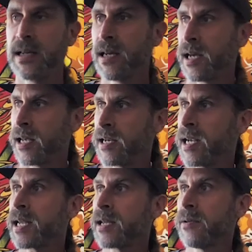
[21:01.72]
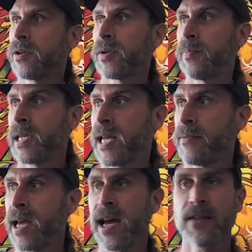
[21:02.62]
and he became
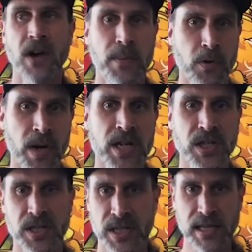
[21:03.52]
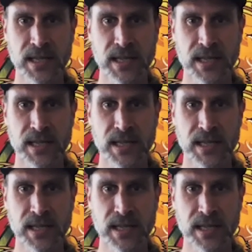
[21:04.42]
the head of operations at